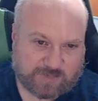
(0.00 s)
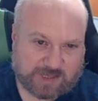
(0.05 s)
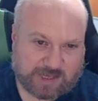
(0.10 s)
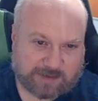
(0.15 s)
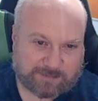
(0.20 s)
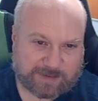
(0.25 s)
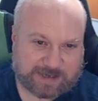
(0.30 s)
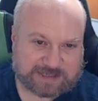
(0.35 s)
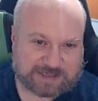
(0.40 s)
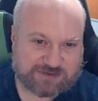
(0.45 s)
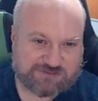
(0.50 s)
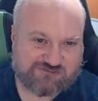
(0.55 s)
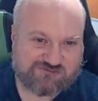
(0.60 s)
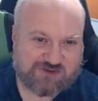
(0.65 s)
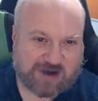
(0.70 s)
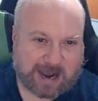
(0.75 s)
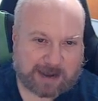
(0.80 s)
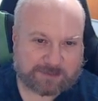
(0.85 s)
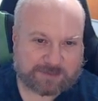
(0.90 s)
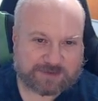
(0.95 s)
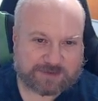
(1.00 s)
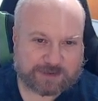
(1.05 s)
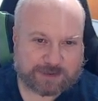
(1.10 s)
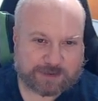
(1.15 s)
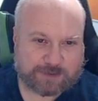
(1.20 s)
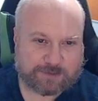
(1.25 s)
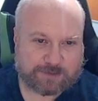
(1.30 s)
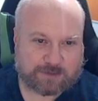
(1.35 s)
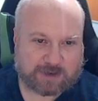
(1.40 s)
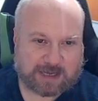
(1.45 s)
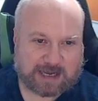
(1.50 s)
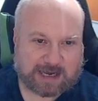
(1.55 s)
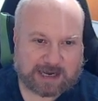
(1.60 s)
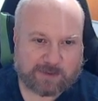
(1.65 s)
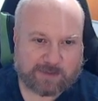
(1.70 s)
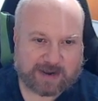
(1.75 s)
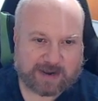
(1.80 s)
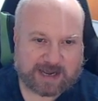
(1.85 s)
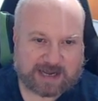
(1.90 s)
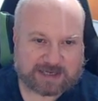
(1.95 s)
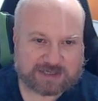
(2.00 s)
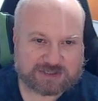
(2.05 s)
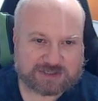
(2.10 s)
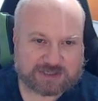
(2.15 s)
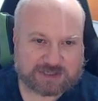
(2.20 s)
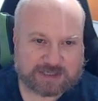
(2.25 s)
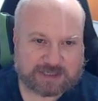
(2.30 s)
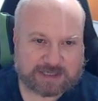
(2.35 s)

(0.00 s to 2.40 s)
I basically wrapped the Google Highway Hash